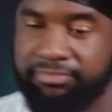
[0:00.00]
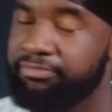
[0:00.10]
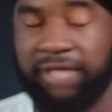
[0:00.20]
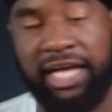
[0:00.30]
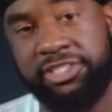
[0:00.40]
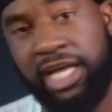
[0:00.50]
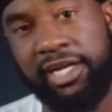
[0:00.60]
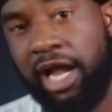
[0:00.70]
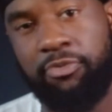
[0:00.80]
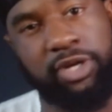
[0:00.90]
Hashtag
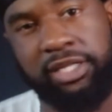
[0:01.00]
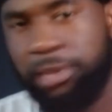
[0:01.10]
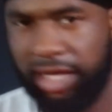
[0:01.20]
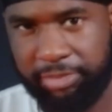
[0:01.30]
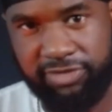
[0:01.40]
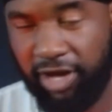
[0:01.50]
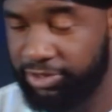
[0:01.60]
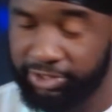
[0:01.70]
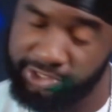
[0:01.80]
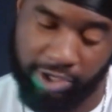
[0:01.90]
not really Megumi's father,
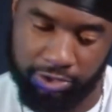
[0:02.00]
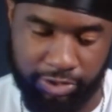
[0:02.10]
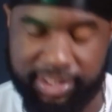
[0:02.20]
because Gojo was.